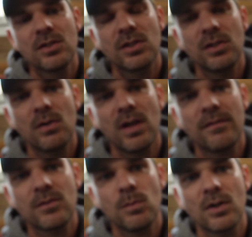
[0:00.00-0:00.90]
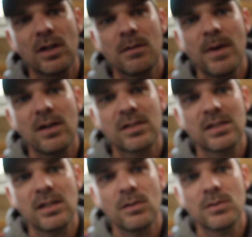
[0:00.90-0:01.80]
so you don't have to worry about
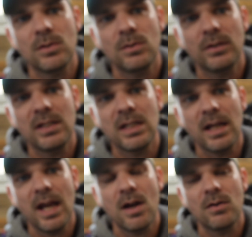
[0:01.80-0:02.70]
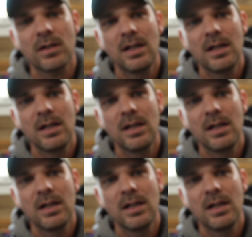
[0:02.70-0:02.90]
CO2 leaking out.